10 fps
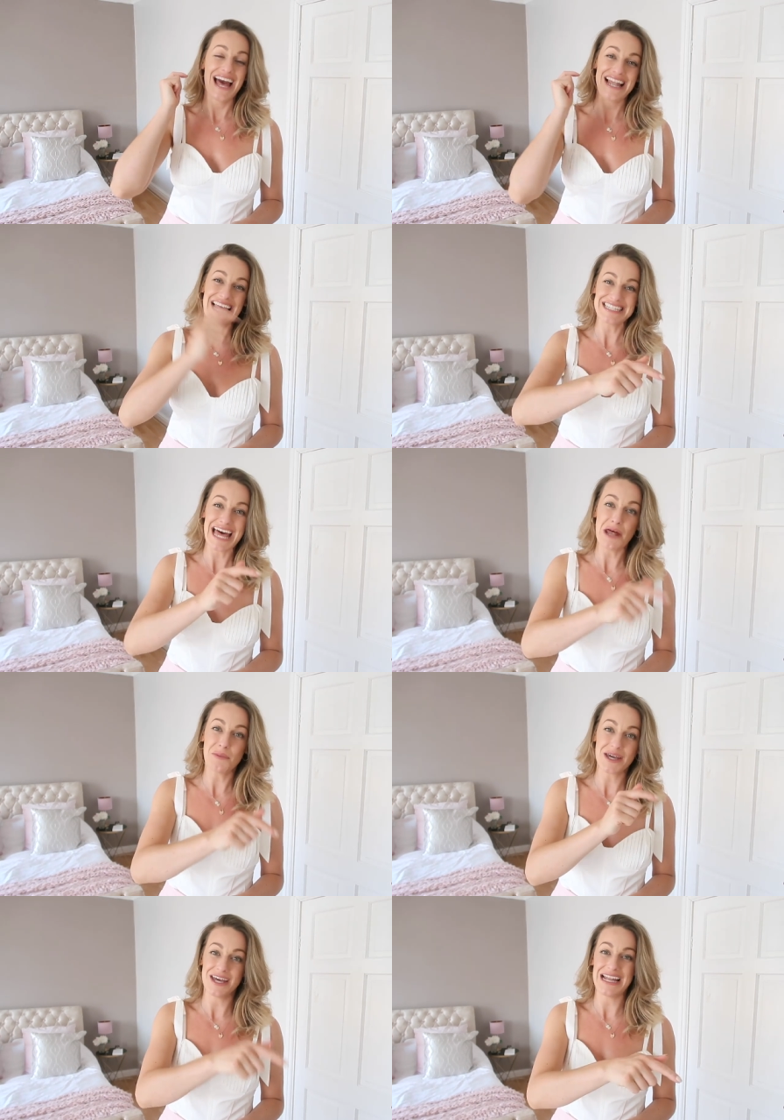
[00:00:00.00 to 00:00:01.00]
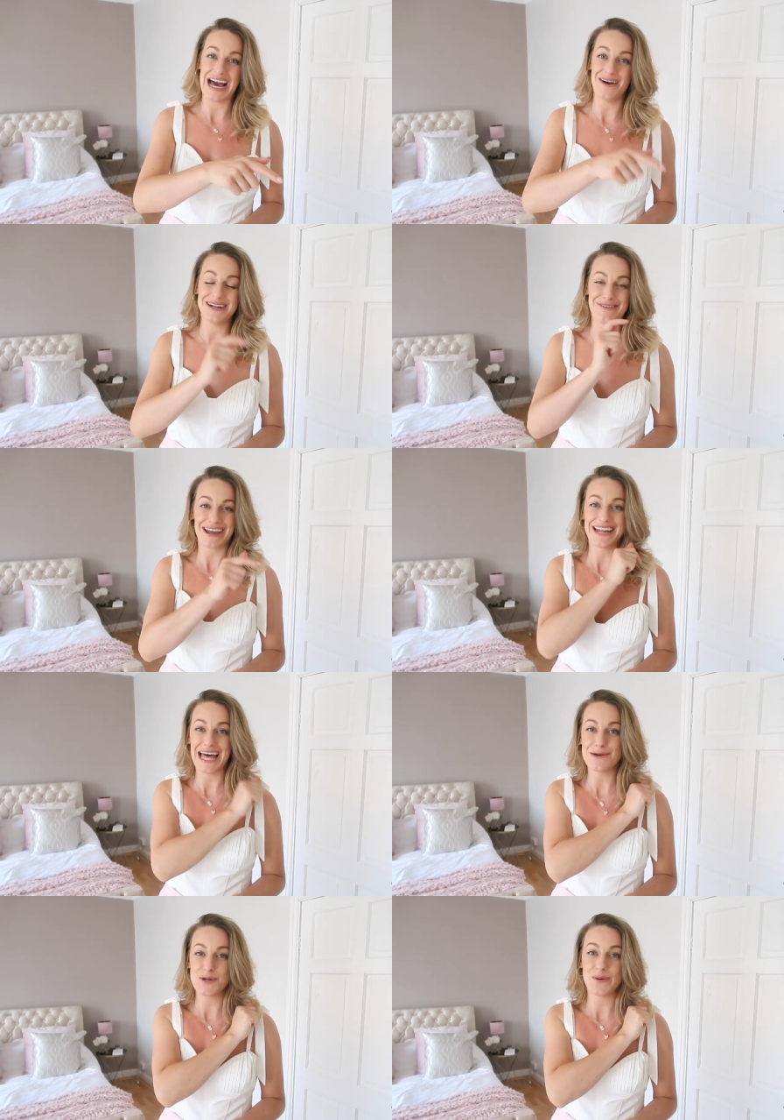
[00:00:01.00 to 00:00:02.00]
Let's help a girl out, and if I can
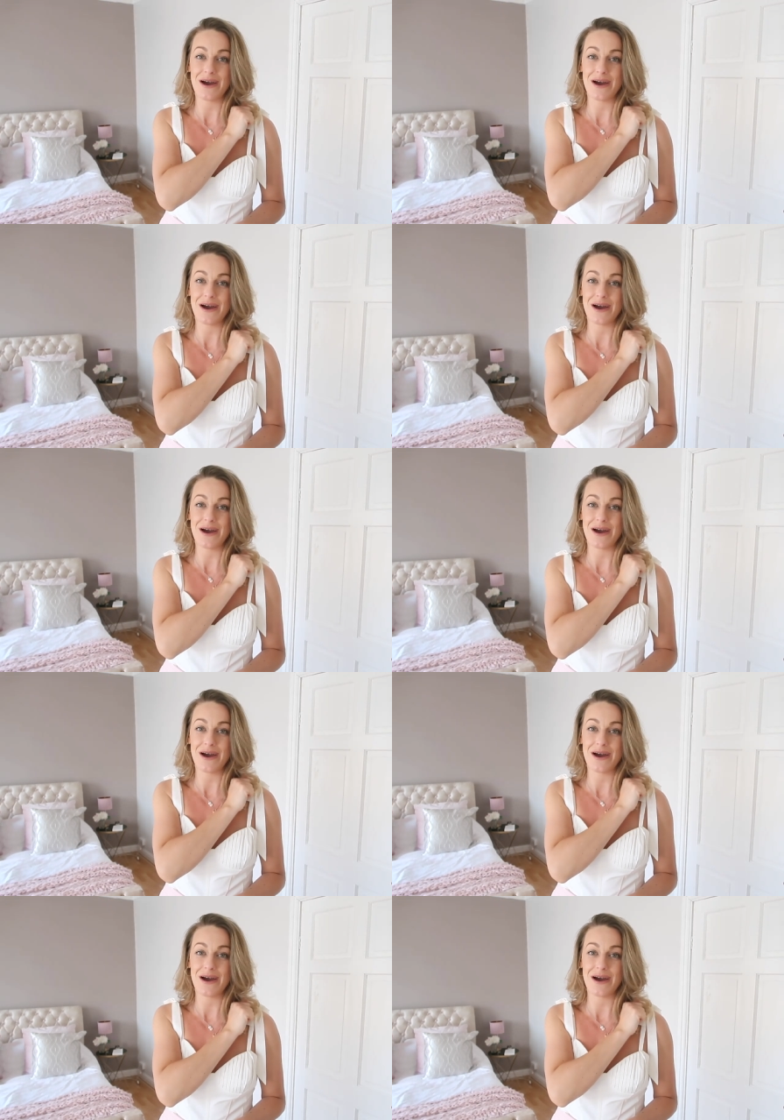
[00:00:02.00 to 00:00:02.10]
help you